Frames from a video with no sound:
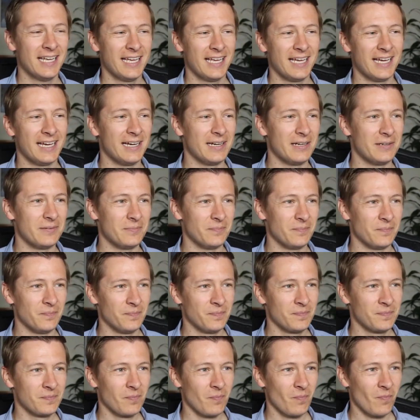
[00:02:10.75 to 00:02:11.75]

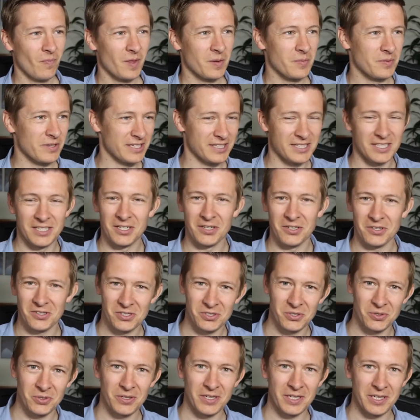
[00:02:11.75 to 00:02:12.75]
Well, that's another
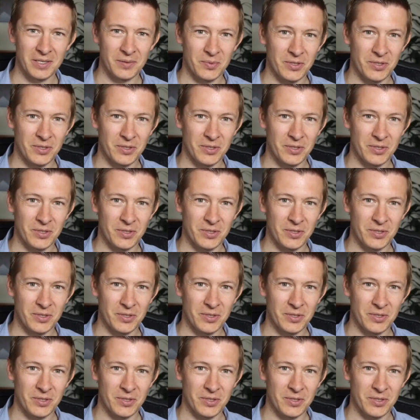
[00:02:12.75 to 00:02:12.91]
story,